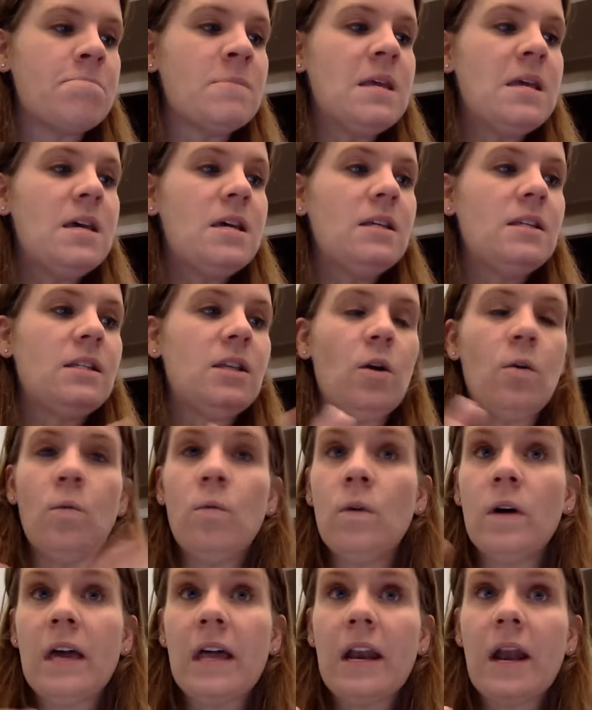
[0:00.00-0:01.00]
so we'll
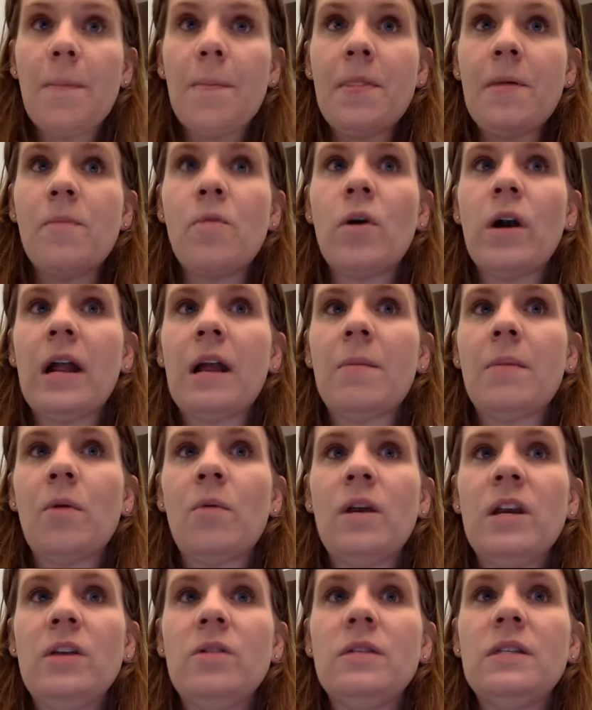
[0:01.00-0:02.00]
get it up in the morning, but
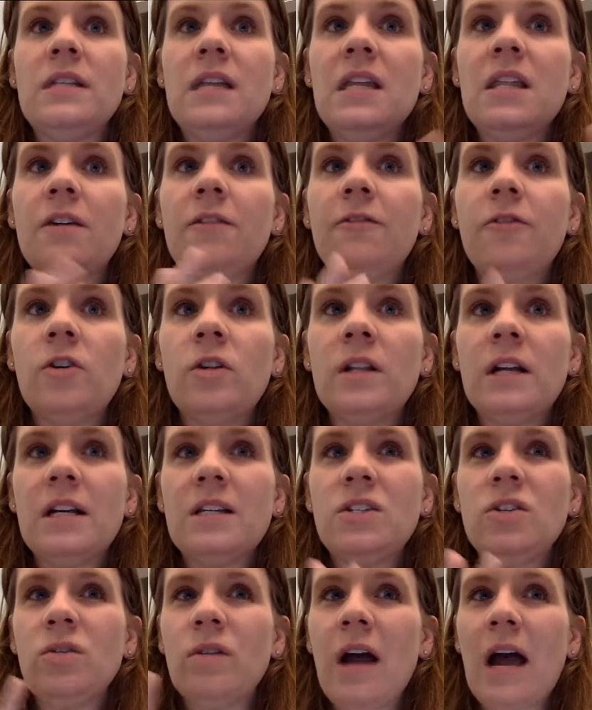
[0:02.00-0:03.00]
when you see the full list,
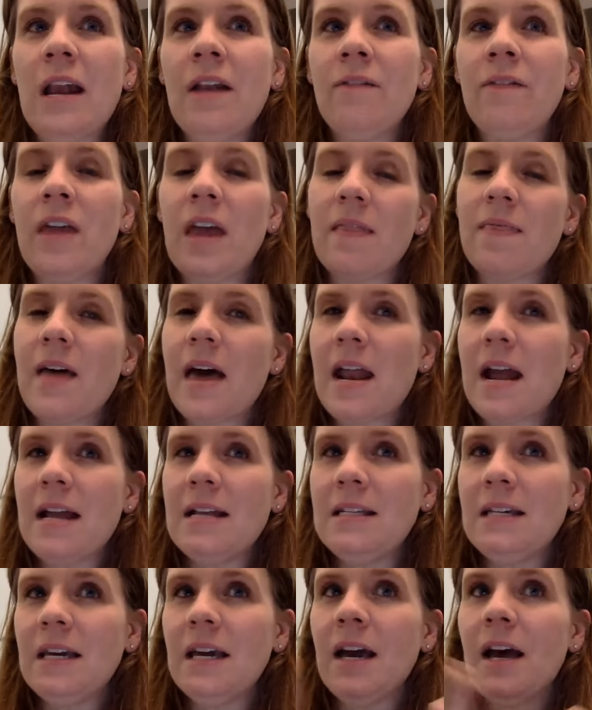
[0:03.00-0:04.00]
you'll kind of get that
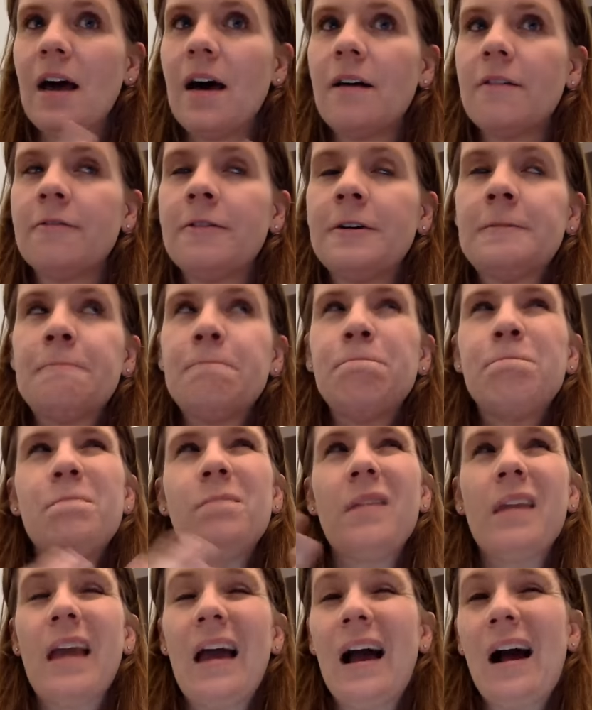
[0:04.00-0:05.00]
idea of
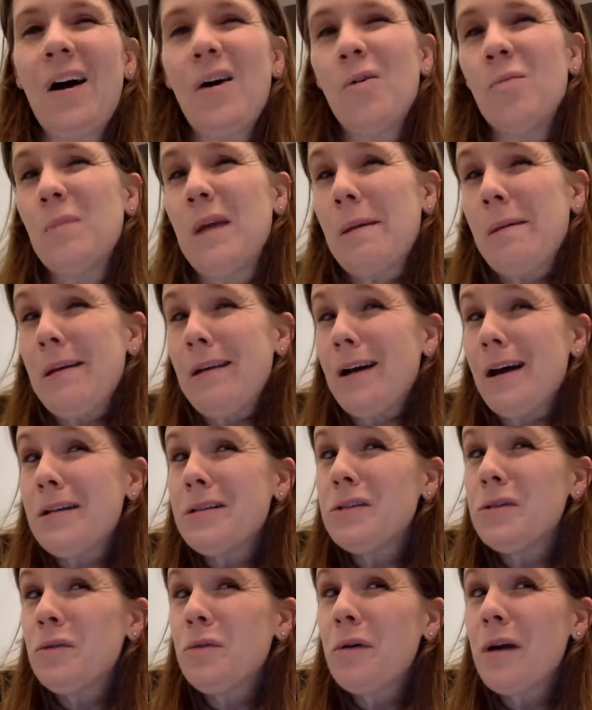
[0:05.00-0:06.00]
how maybe not
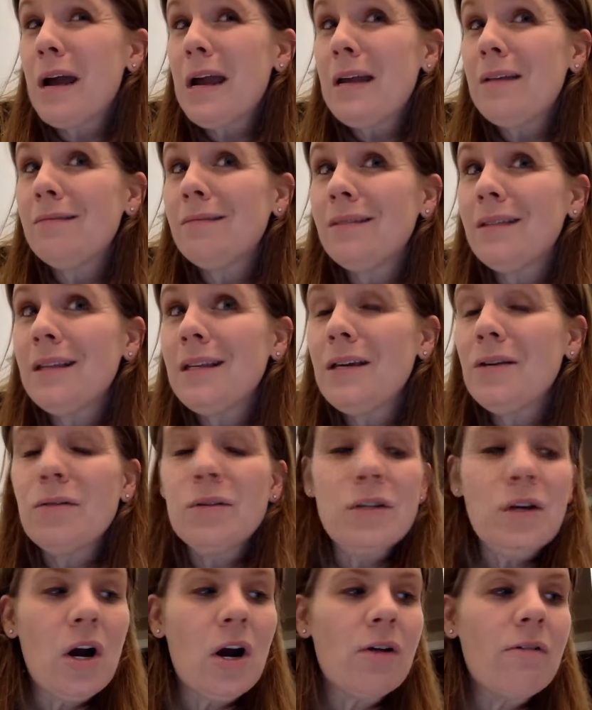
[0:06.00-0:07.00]
so great the deals
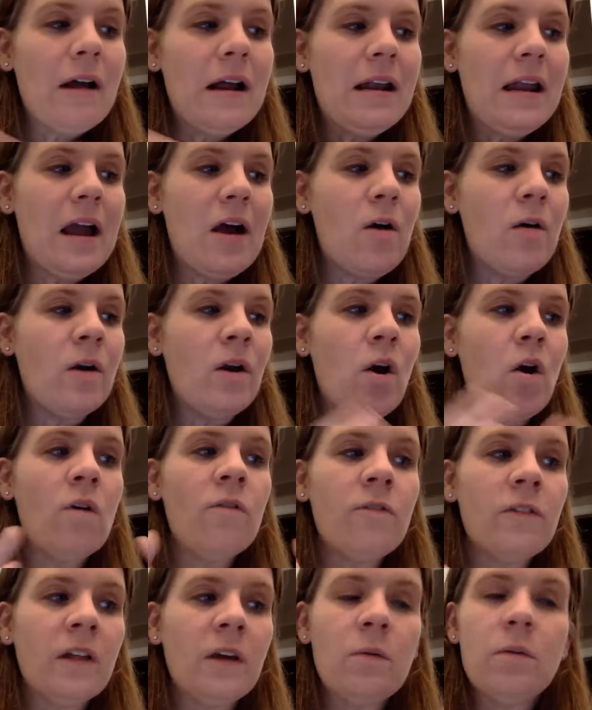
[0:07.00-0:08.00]
are right now, and
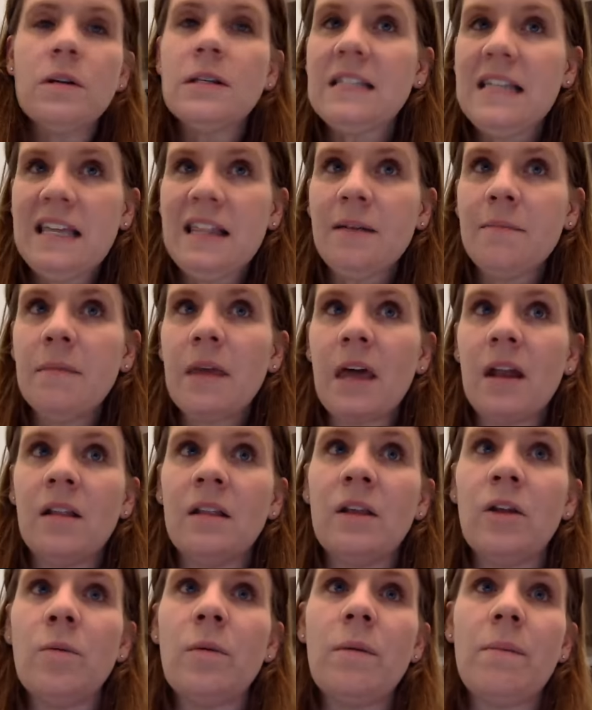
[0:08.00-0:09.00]
hopefully we'll see them get a
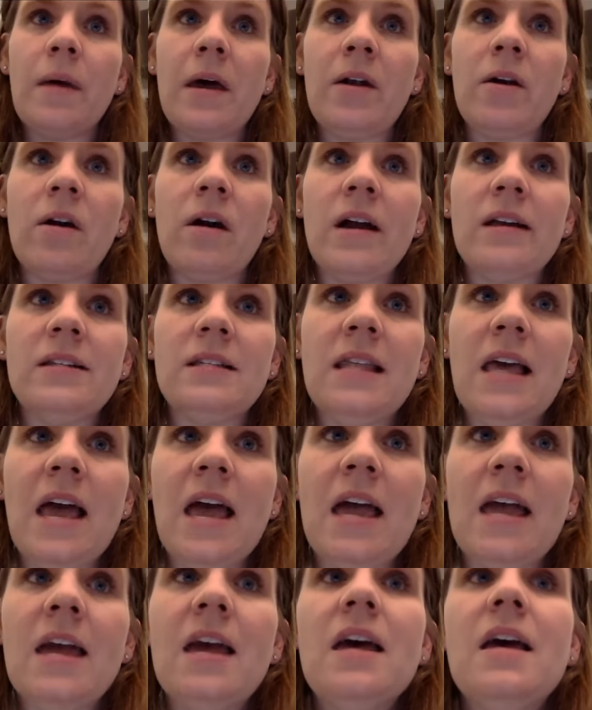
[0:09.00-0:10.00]
little bit better as
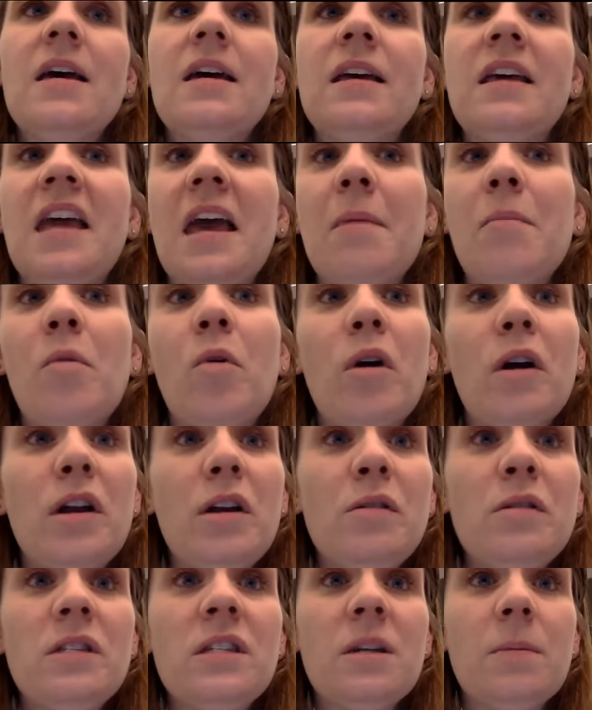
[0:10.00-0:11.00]
they get more
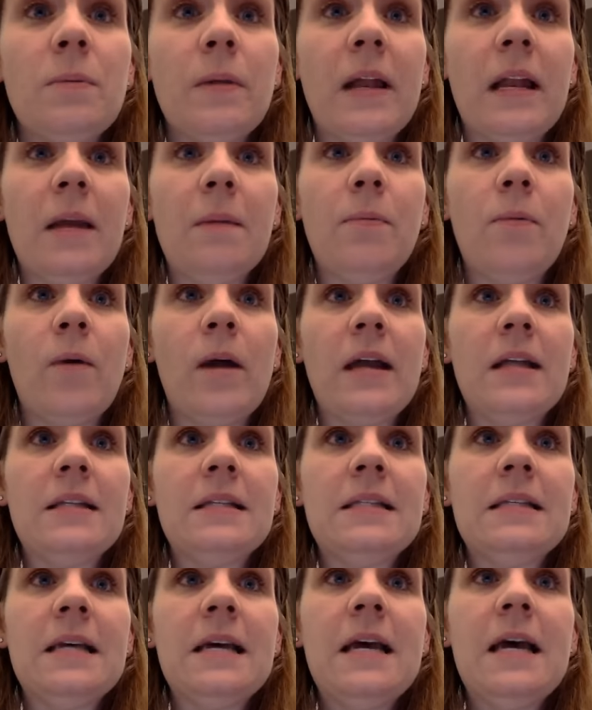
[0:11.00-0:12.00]
used to plenty
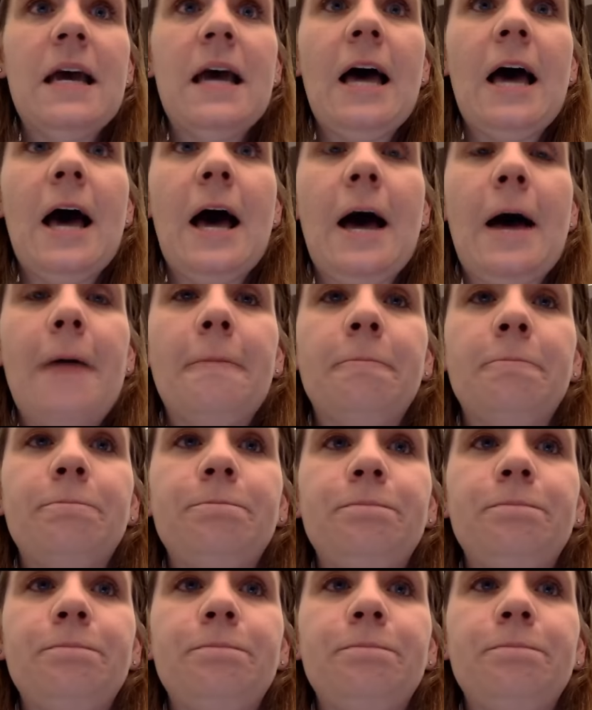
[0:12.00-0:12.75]
points. Um,